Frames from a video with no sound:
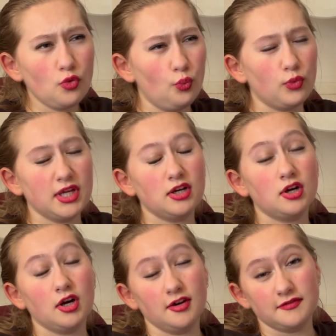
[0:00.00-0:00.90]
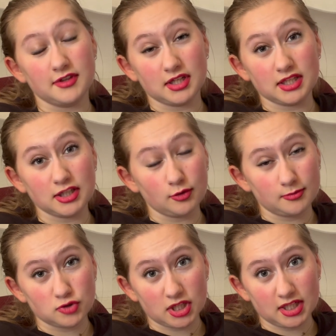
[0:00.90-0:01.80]
winner of the
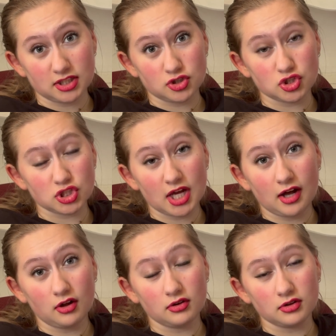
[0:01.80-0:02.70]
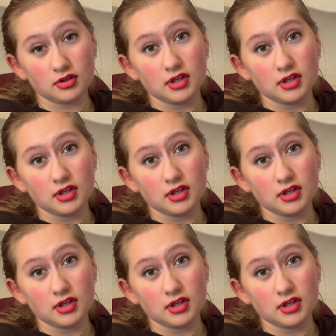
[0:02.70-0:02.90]
QMJHL